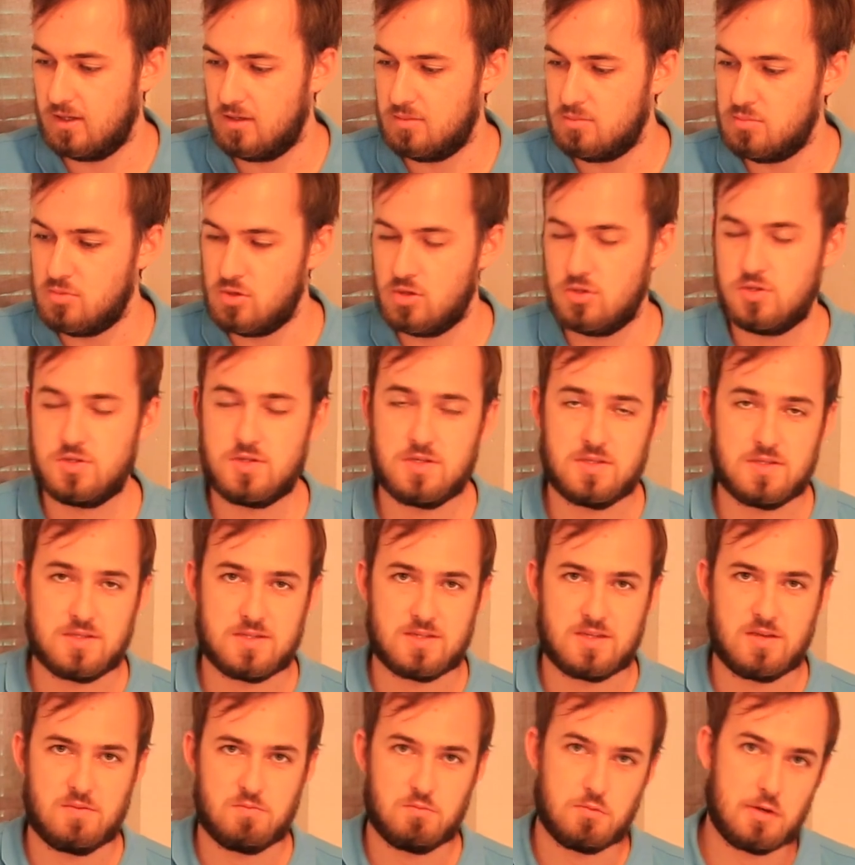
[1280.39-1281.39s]
merchants
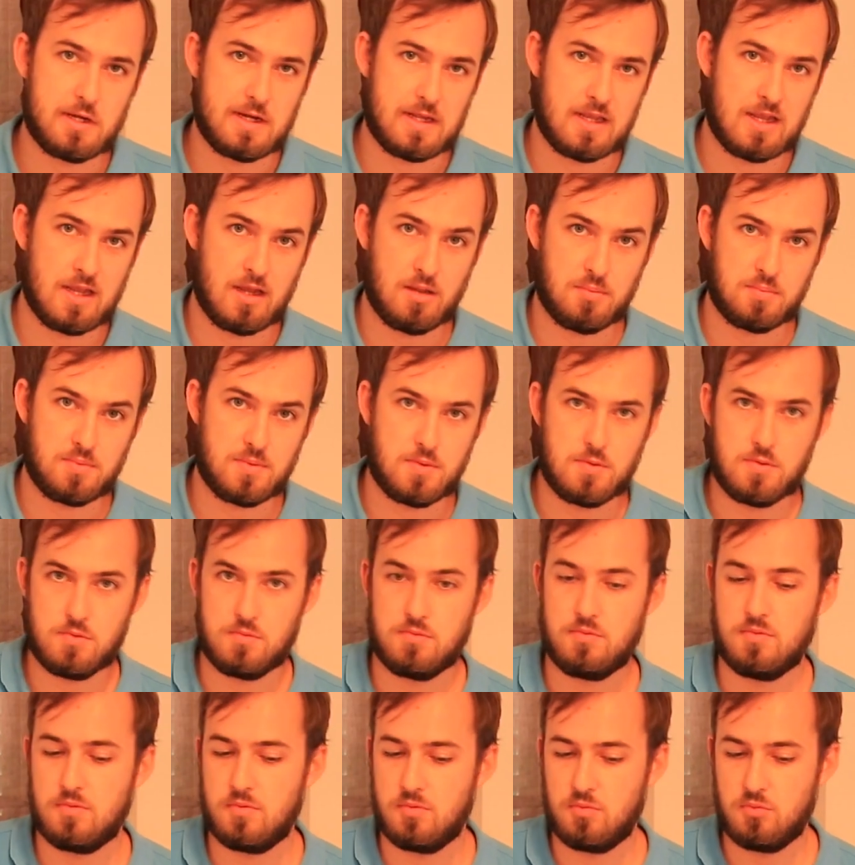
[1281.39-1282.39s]
can really help
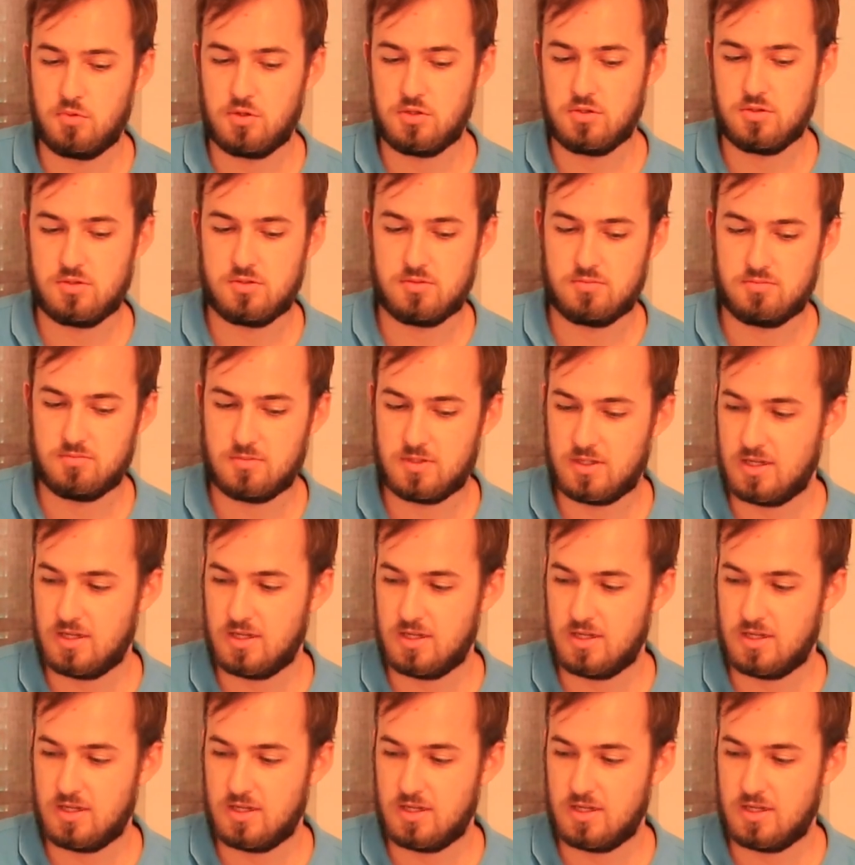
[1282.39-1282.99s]
you when you